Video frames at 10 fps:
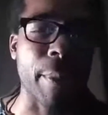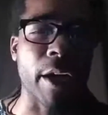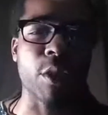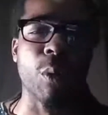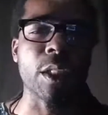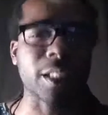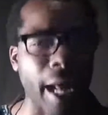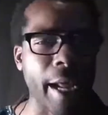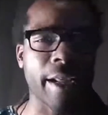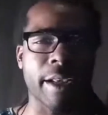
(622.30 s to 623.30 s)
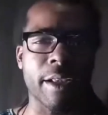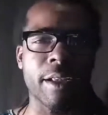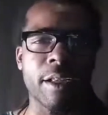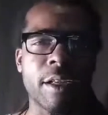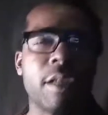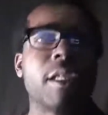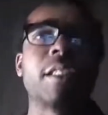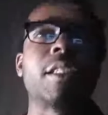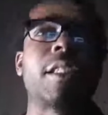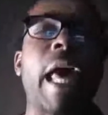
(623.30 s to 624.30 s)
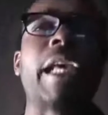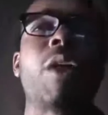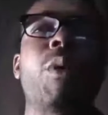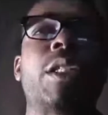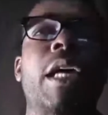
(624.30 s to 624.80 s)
brother was saying. This is exactly what